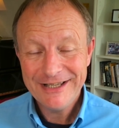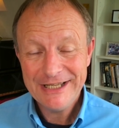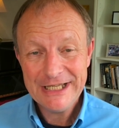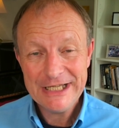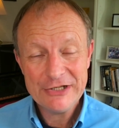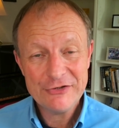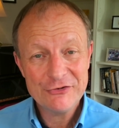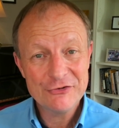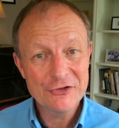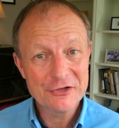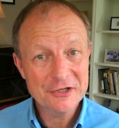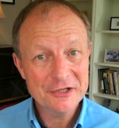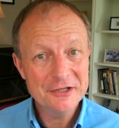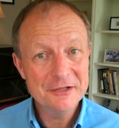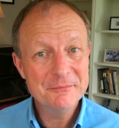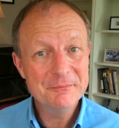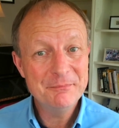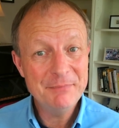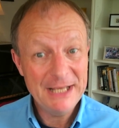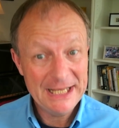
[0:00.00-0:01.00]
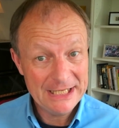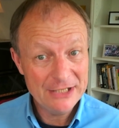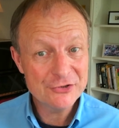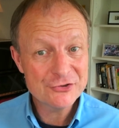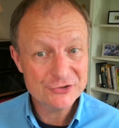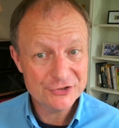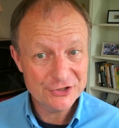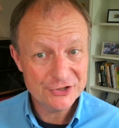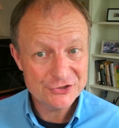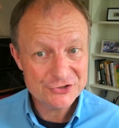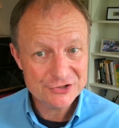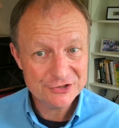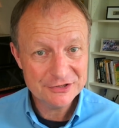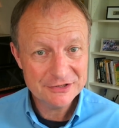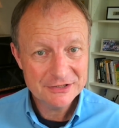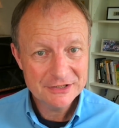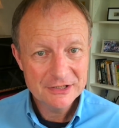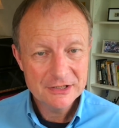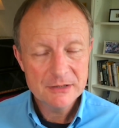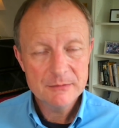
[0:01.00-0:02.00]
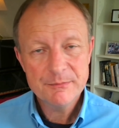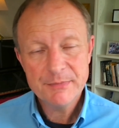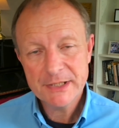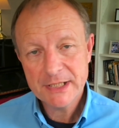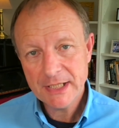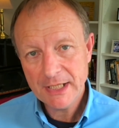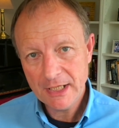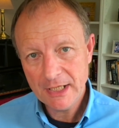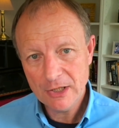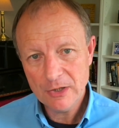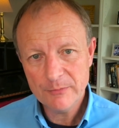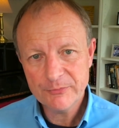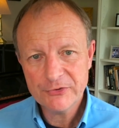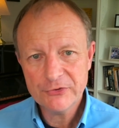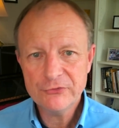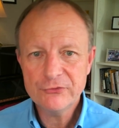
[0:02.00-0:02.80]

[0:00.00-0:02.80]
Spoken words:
It's not a bad tradition, but it helps us